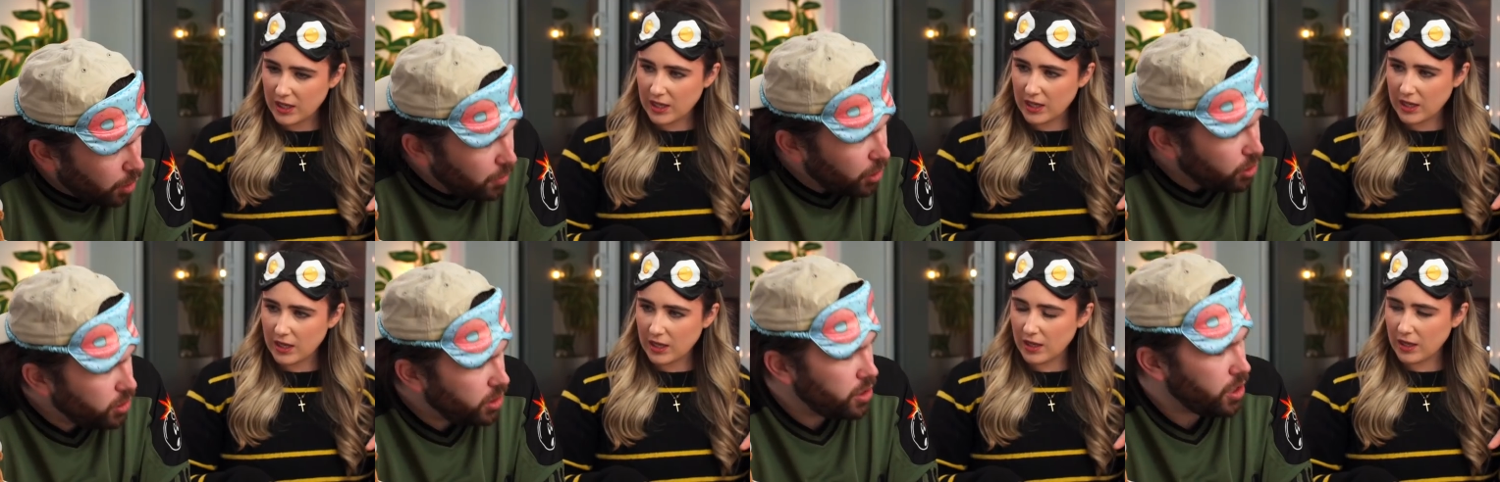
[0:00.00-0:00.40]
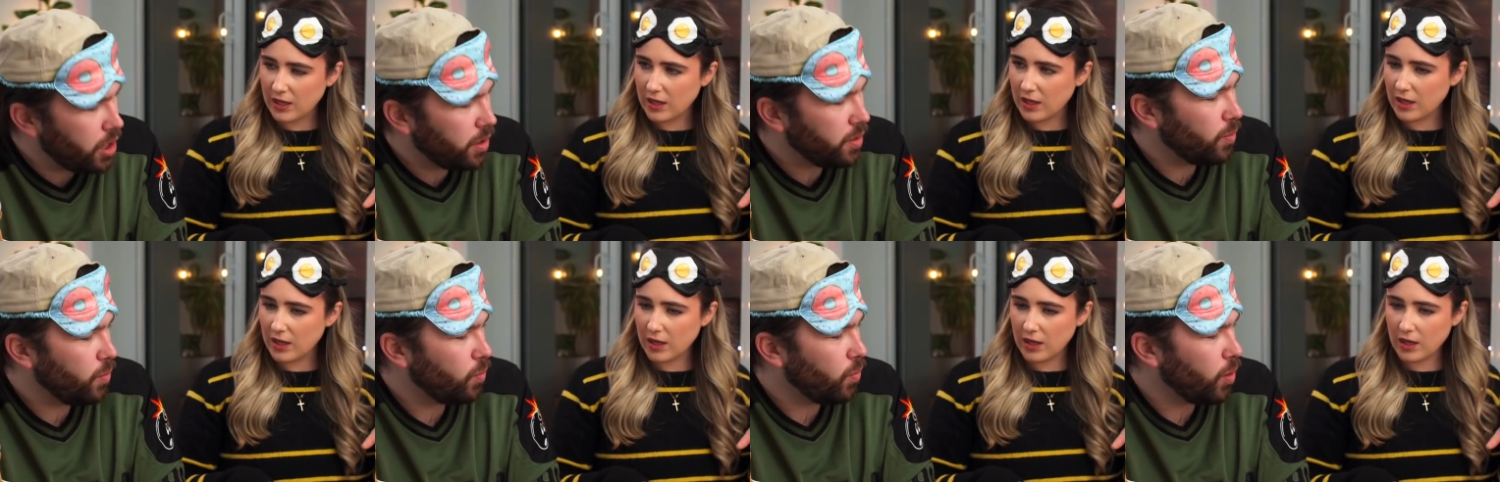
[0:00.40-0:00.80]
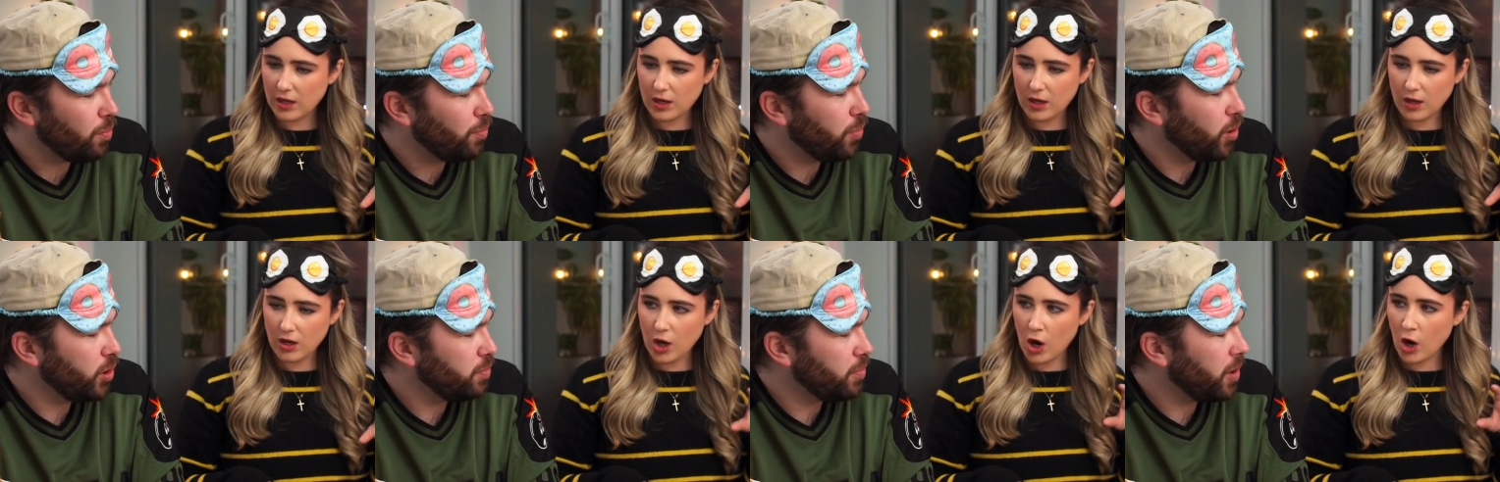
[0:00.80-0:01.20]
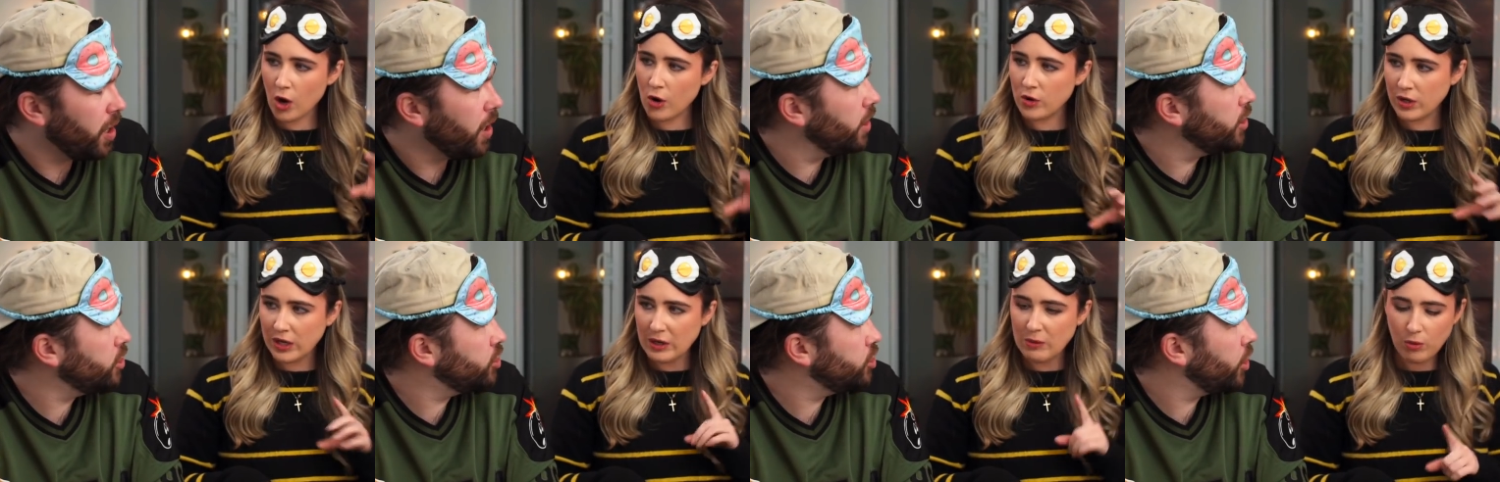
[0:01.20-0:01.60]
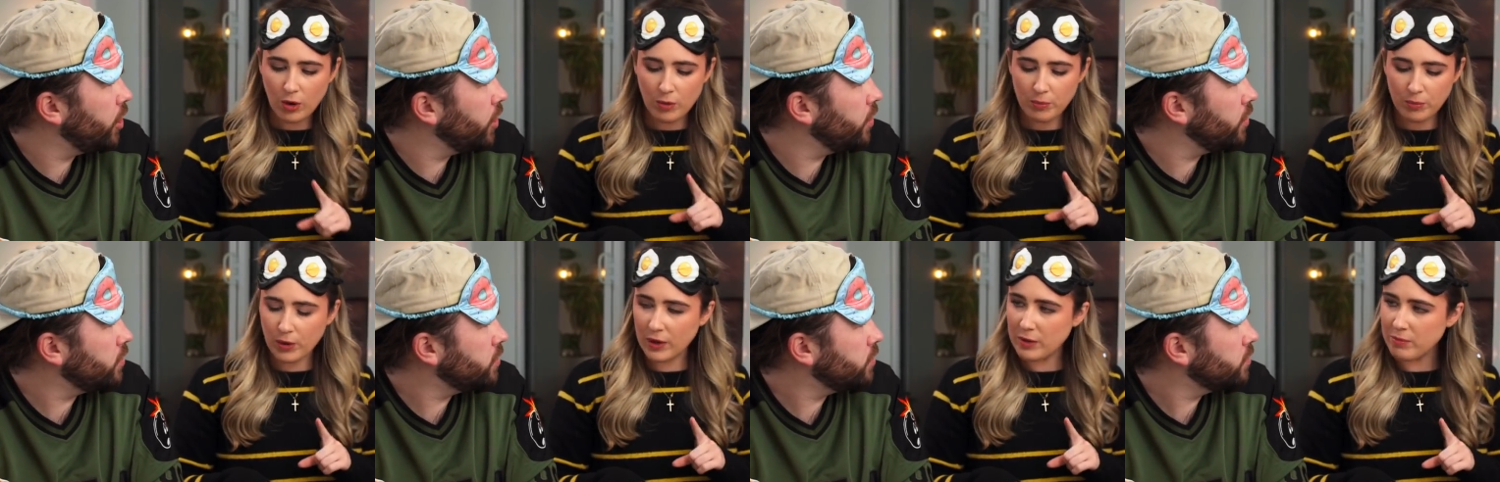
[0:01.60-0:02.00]
Speaker 1: I'm only one point
Speaker 2: behind Only you.
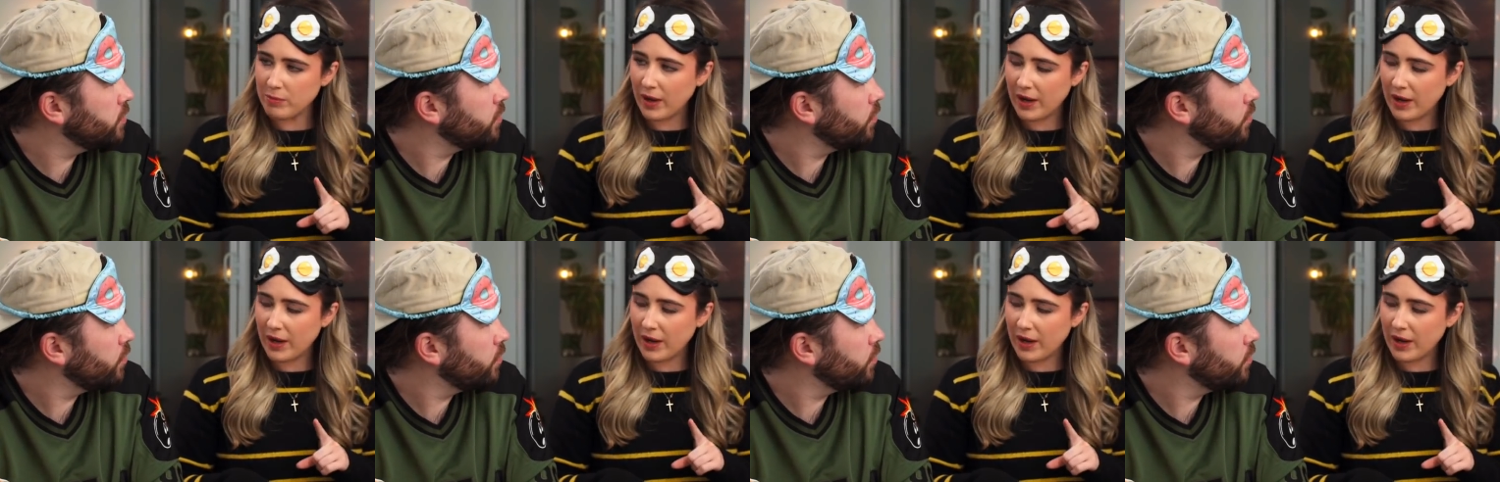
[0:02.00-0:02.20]
one point